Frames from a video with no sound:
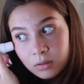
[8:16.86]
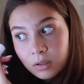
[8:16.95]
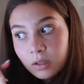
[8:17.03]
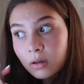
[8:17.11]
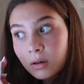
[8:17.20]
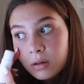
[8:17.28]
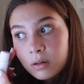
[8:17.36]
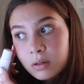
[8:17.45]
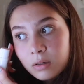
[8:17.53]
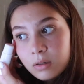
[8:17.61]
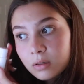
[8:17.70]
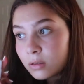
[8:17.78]
little
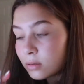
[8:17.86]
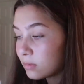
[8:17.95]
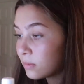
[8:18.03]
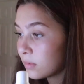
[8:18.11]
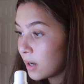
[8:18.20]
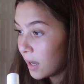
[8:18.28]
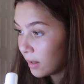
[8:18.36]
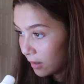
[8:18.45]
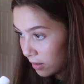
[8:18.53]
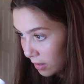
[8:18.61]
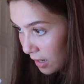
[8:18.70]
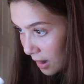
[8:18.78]

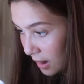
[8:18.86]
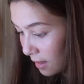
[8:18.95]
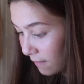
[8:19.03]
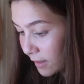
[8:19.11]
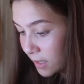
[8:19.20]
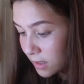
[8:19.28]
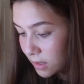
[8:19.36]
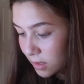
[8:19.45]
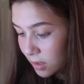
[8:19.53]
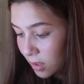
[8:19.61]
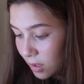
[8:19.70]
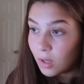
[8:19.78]
highlight and I love it.
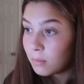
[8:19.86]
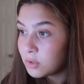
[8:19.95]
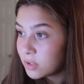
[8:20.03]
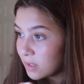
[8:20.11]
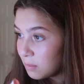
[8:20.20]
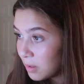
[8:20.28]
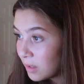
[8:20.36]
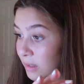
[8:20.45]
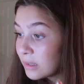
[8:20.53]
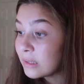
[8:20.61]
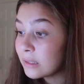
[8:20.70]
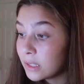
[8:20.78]
I'm just gonna put a
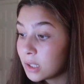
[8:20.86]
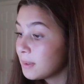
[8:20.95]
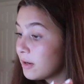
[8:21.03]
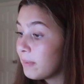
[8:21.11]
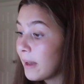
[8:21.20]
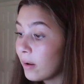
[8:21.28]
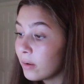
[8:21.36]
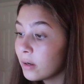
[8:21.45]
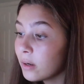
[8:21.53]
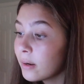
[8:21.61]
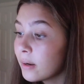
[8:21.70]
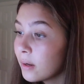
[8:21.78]
little bit of
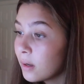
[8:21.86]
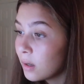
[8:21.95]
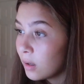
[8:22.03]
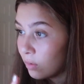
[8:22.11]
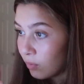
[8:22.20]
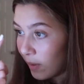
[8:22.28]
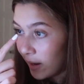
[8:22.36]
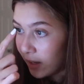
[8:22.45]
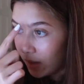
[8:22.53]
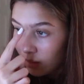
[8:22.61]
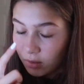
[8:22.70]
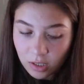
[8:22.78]
powder right
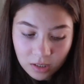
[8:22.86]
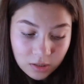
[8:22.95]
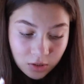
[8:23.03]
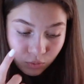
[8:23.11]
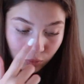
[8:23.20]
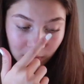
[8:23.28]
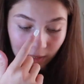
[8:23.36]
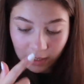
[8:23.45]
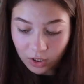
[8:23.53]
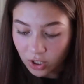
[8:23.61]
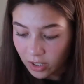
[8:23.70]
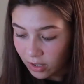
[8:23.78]
here just because it's
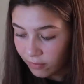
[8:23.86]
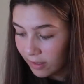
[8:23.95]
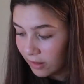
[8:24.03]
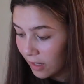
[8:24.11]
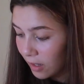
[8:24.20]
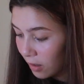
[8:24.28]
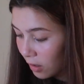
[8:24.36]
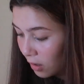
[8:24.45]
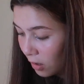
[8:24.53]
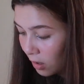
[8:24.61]
really shiny right there.